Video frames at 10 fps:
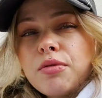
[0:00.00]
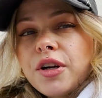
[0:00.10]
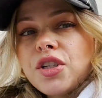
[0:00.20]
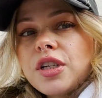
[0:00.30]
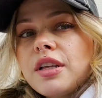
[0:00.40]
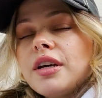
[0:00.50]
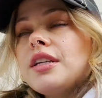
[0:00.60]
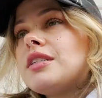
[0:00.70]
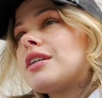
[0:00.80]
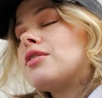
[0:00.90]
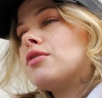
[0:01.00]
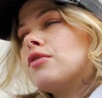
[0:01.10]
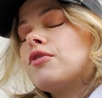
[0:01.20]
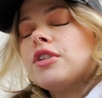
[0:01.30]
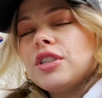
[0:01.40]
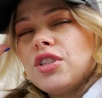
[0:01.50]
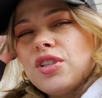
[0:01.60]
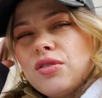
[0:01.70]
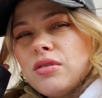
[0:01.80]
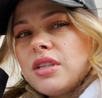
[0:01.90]
project that I need to get done for
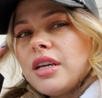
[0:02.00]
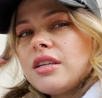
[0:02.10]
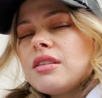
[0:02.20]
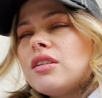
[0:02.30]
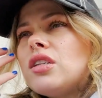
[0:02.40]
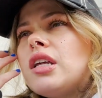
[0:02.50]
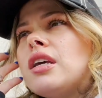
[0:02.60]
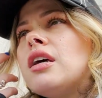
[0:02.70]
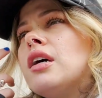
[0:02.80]
Tuesday essentially.